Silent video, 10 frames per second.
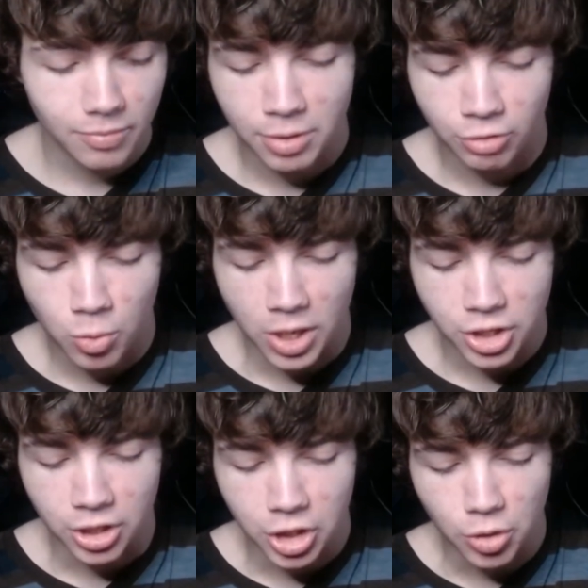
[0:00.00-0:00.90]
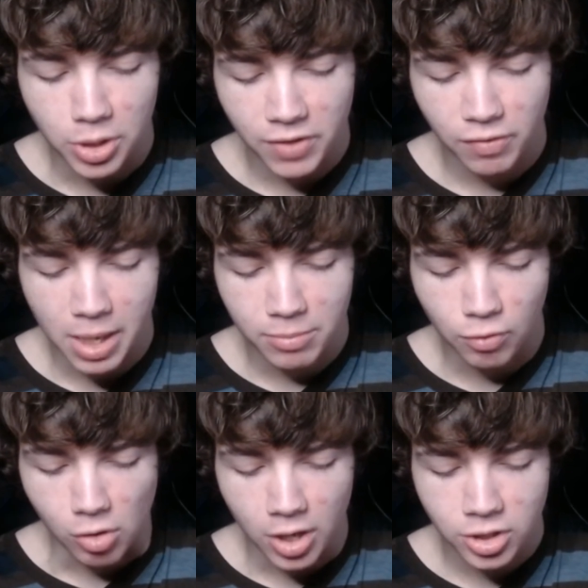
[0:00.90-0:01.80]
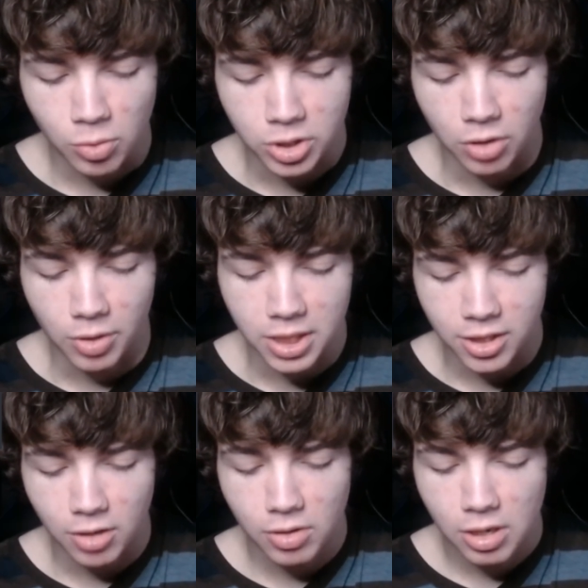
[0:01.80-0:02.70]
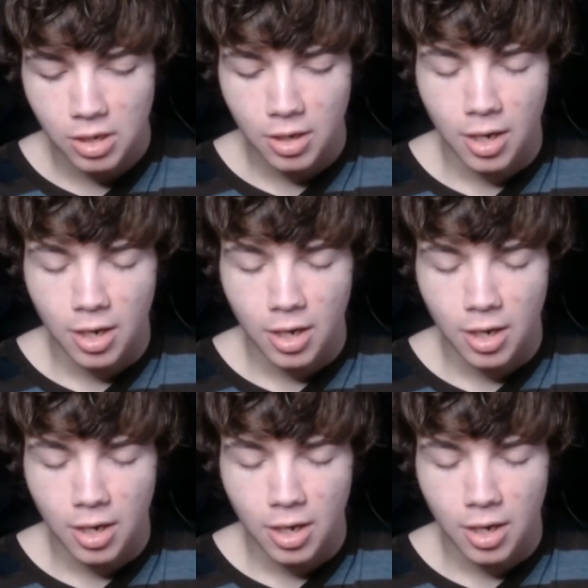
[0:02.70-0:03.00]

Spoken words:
Here's my real question. Did you always have a main before Hanzo, or was it always Hanzo?